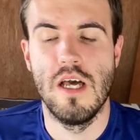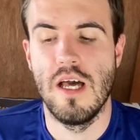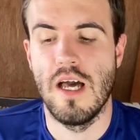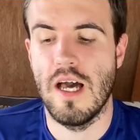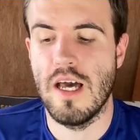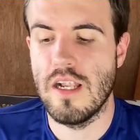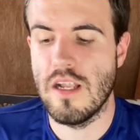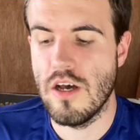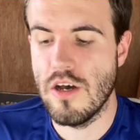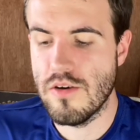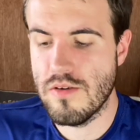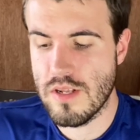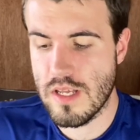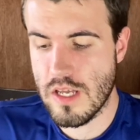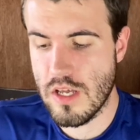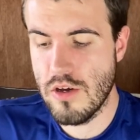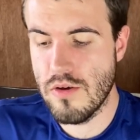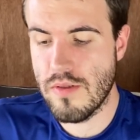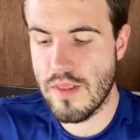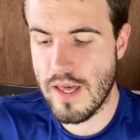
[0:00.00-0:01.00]
and owning
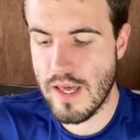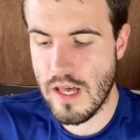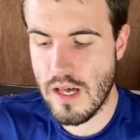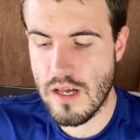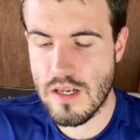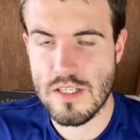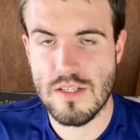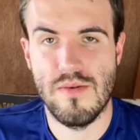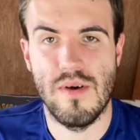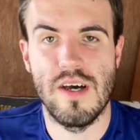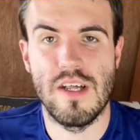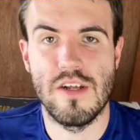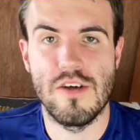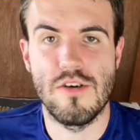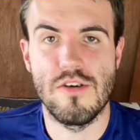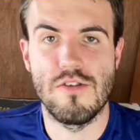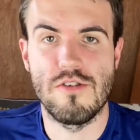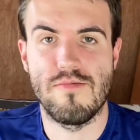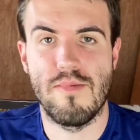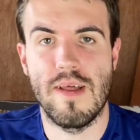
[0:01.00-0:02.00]
who they are, so I know
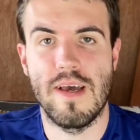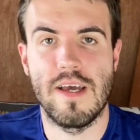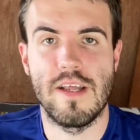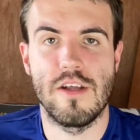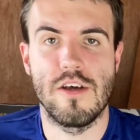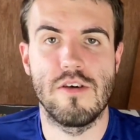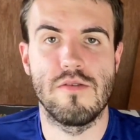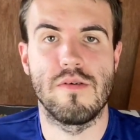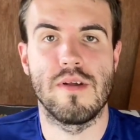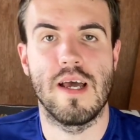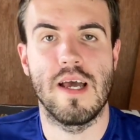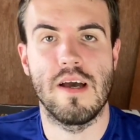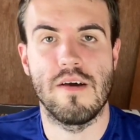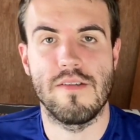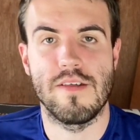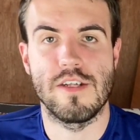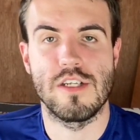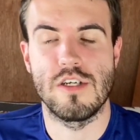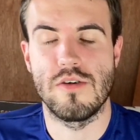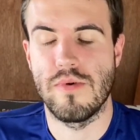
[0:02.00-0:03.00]
who's playing who and how
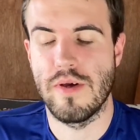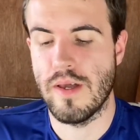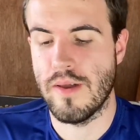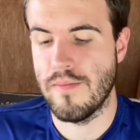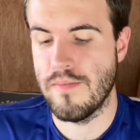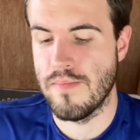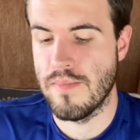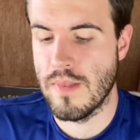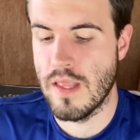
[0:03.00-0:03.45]
they're doing.